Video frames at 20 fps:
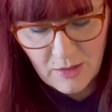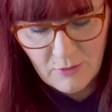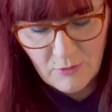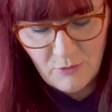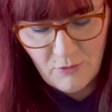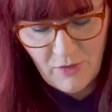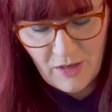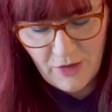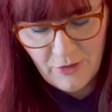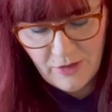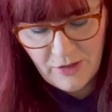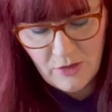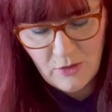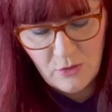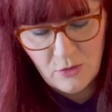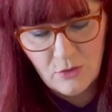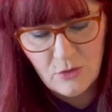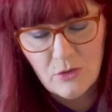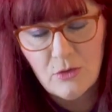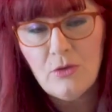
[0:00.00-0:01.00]
very
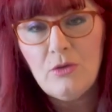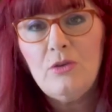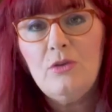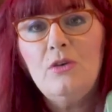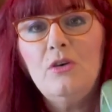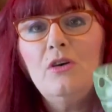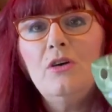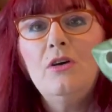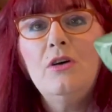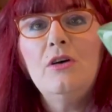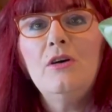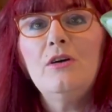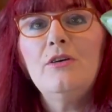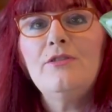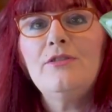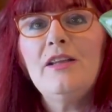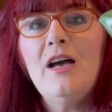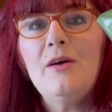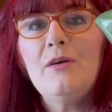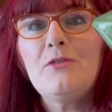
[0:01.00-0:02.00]
cool
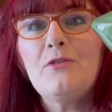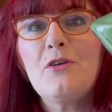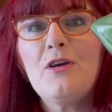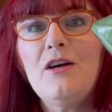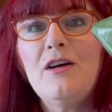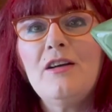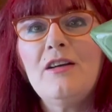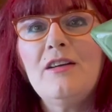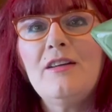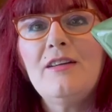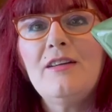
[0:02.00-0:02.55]
flower frog.